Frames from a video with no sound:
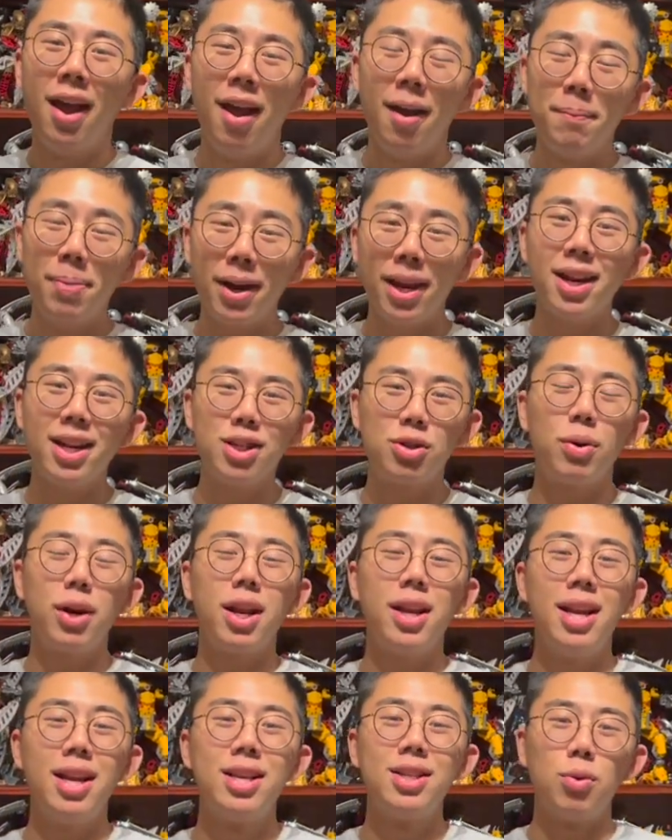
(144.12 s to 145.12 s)
But it is what
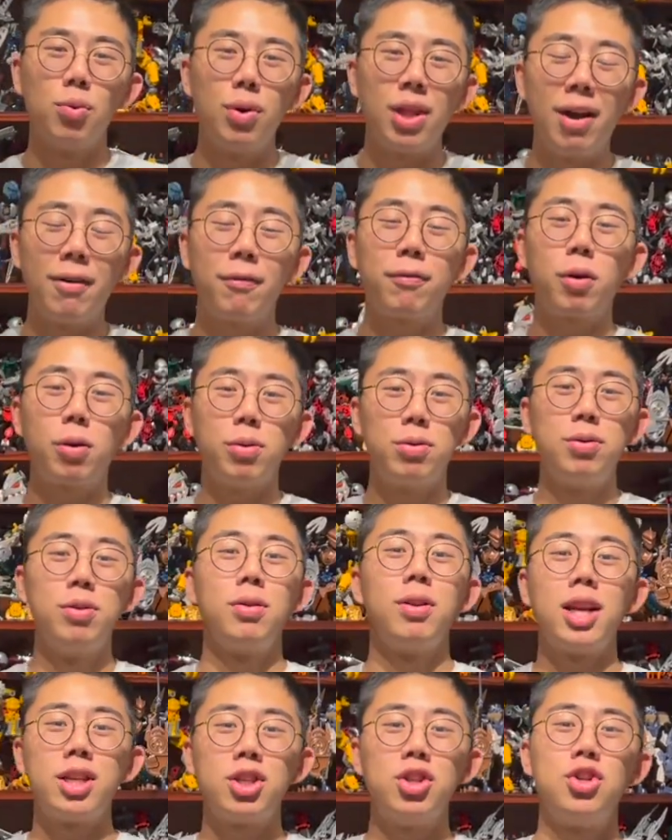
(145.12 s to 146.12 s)
it is. Without further
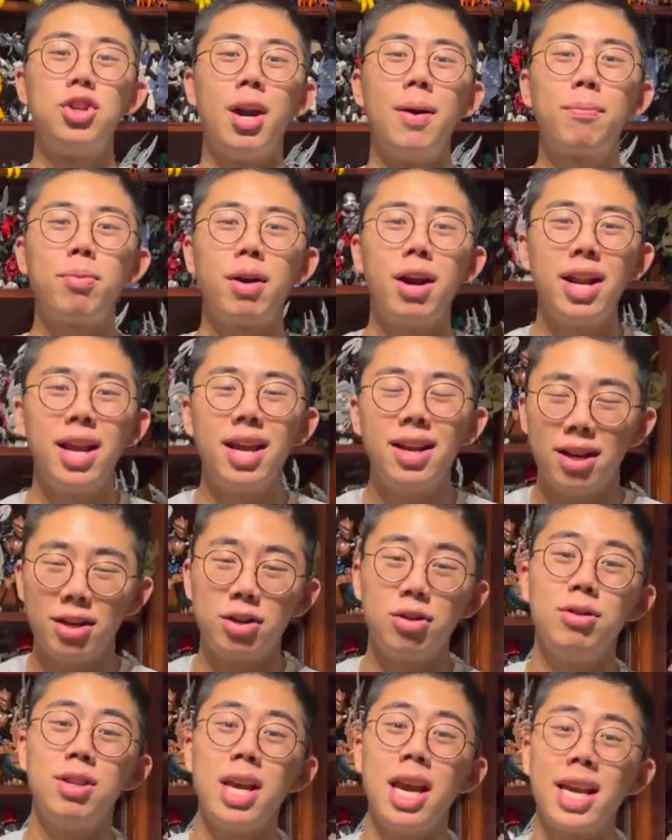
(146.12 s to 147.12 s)
ado, let's jump right in
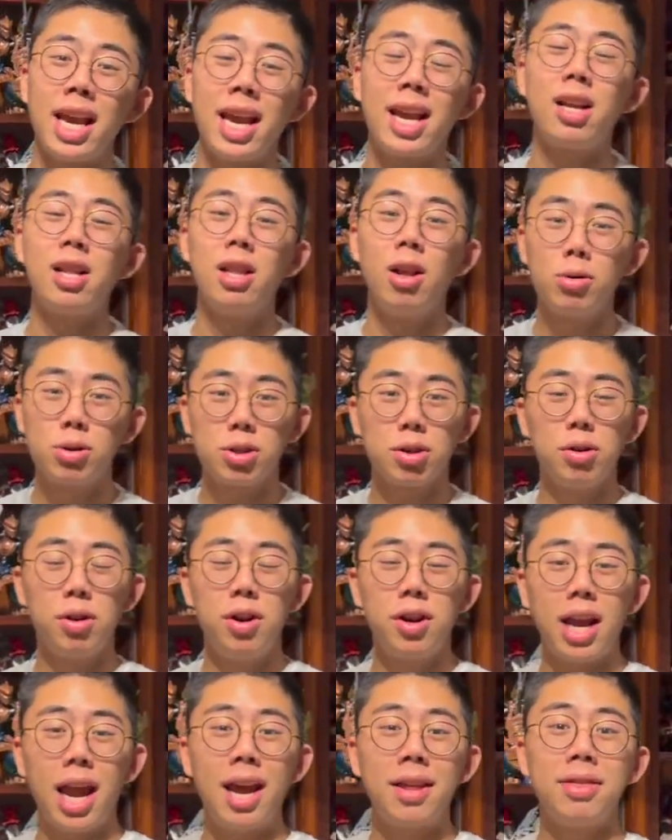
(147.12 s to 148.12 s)
to take a closer
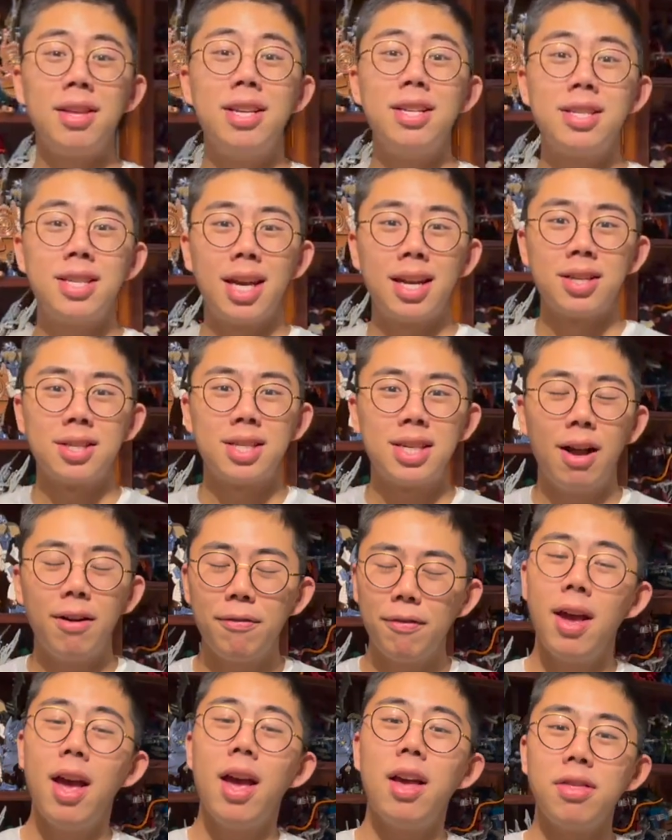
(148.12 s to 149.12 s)
look at the set
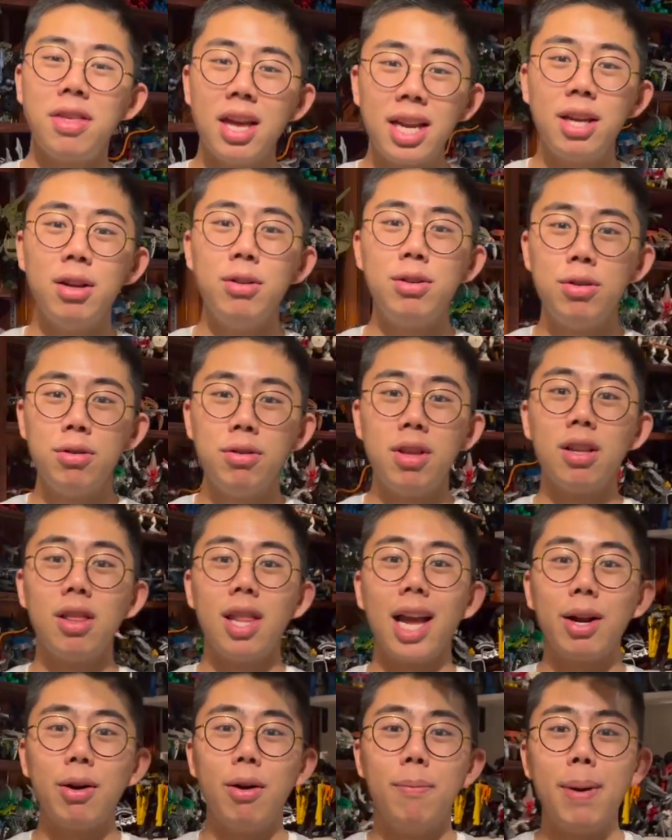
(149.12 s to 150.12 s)
itself. Thank you to the
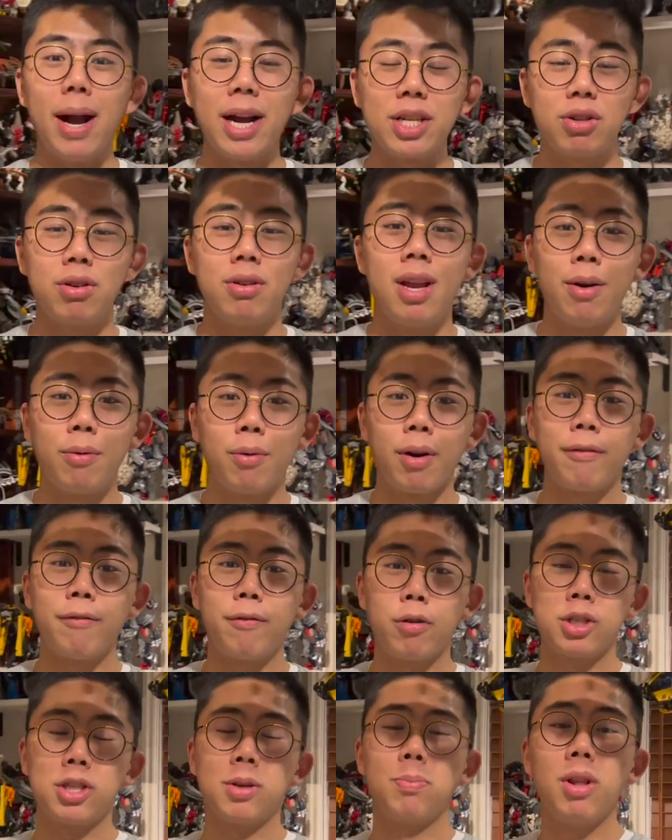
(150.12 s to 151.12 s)
LEGO Ambassador Network
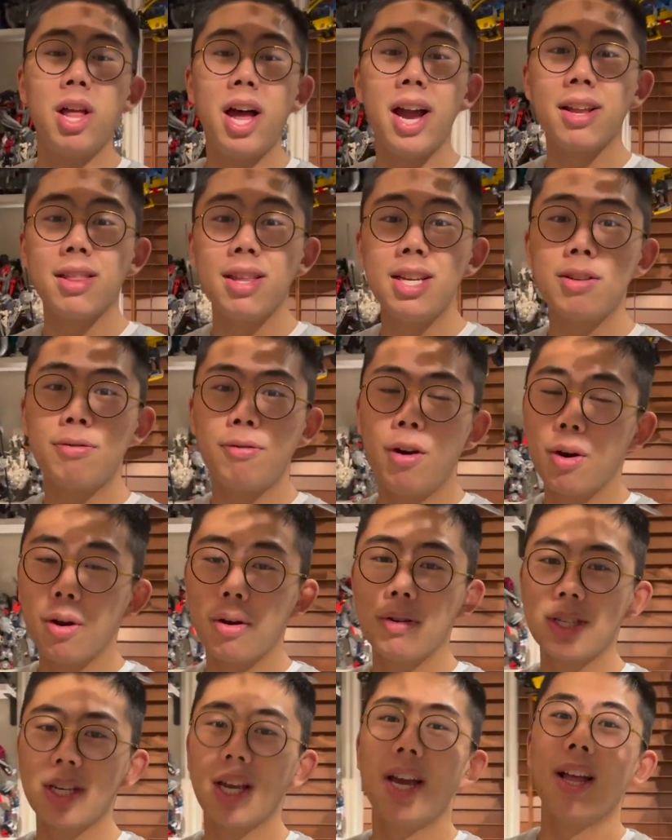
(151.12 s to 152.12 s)
for supplying these
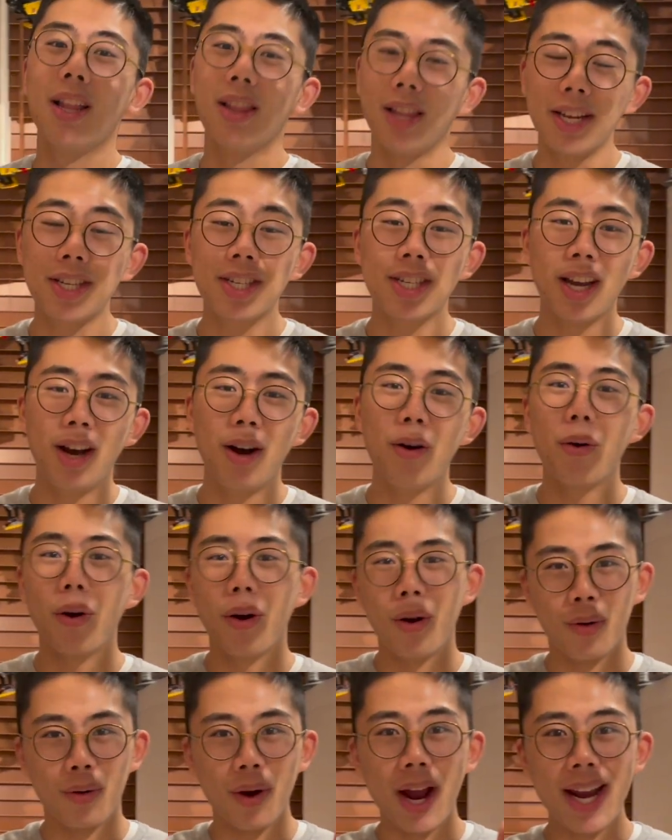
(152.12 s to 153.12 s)
photos. Let's go
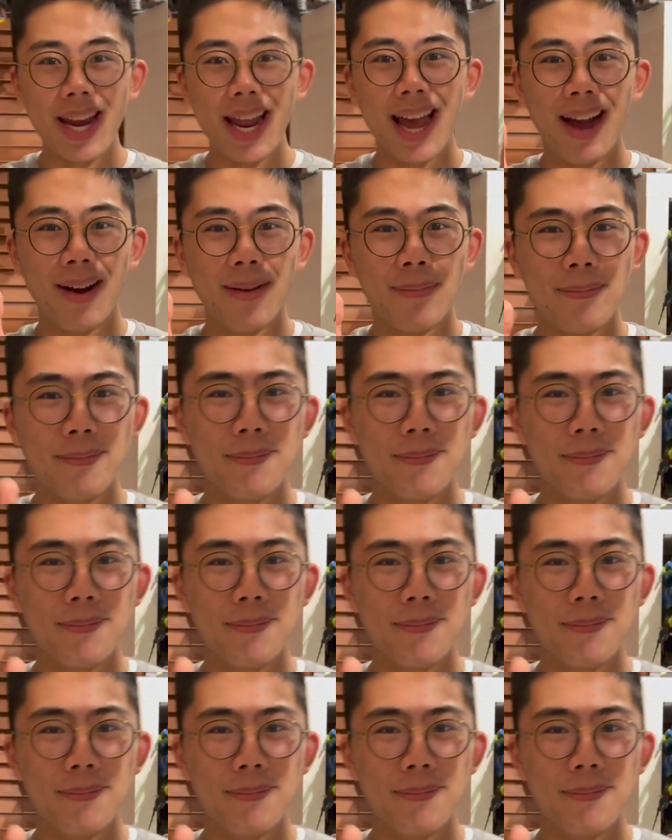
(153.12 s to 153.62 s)
right now.